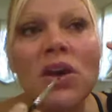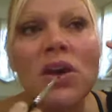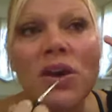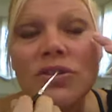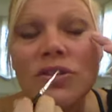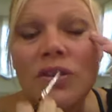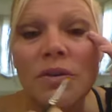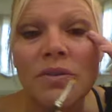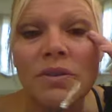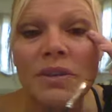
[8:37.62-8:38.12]

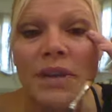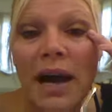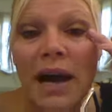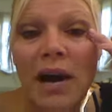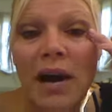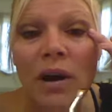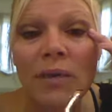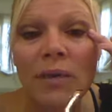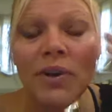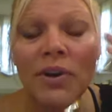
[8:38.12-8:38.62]
So
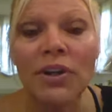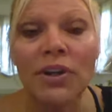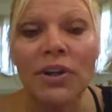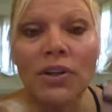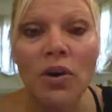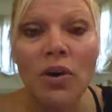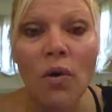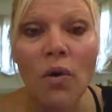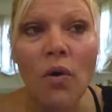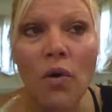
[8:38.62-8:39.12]
now I'm going to
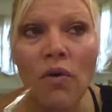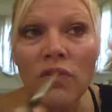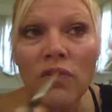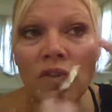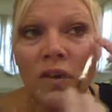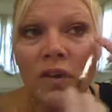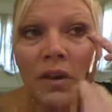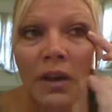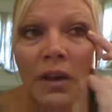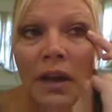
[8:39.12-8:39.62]
go
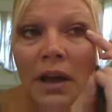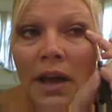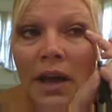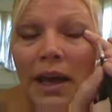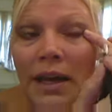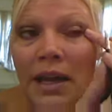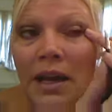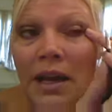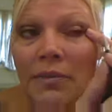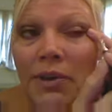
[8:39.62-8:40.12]
over
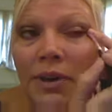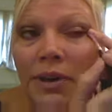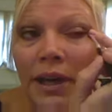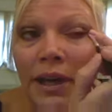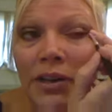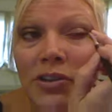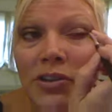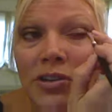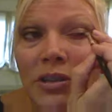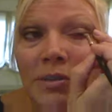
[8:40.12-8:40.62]
and I'm going to
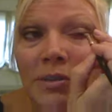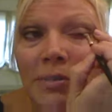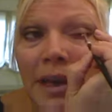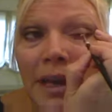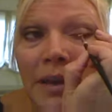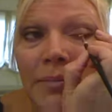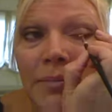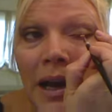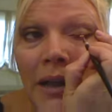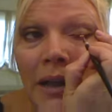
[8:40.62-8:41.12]
actually
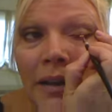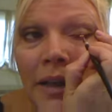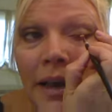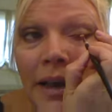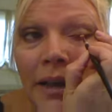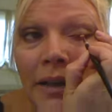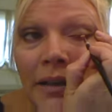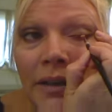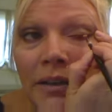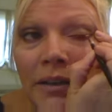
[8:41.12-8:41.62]
make my
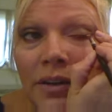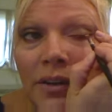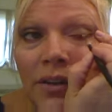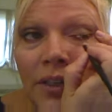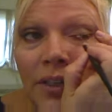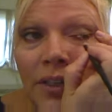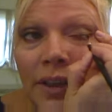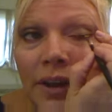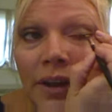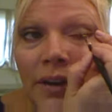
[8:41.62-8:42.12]
line a little
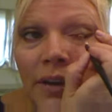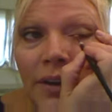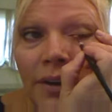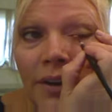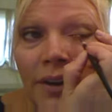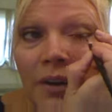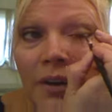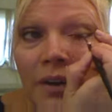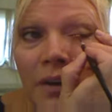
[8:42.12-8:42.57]
thicker